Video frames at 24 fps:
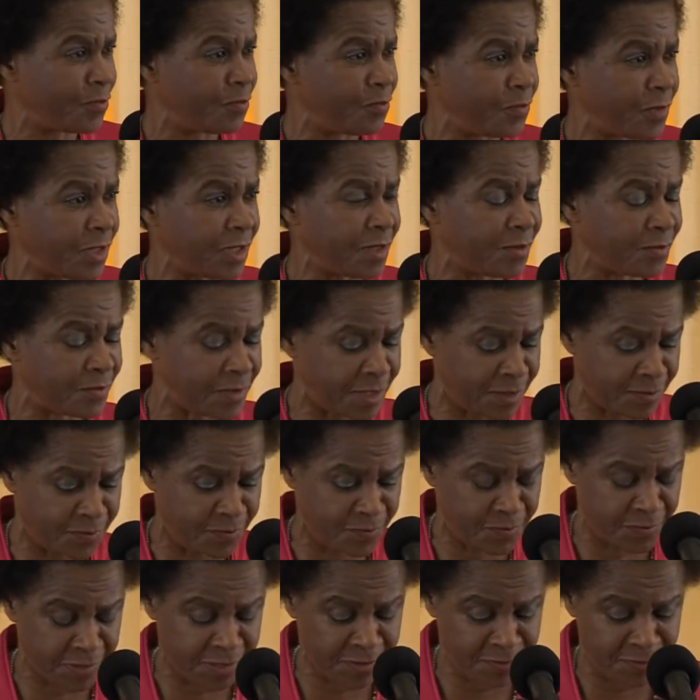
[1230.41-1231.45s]
Meaning my
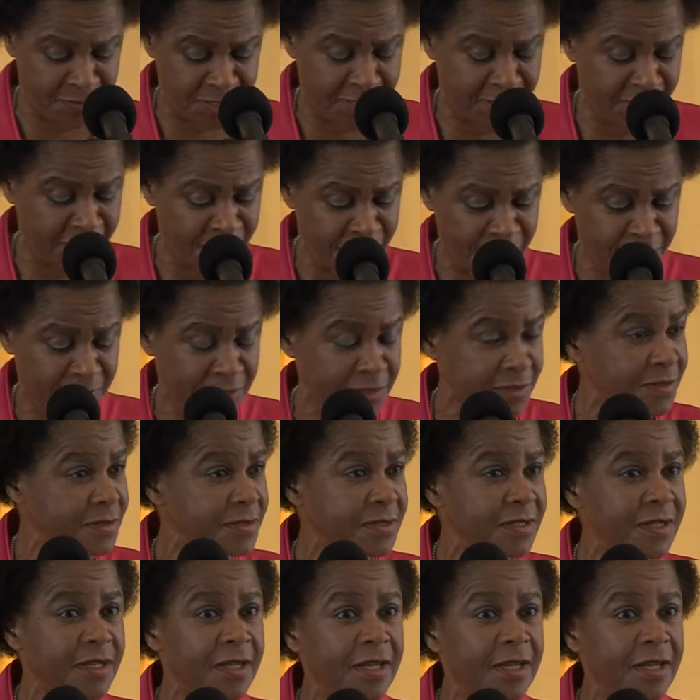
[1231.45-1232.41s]
male friends.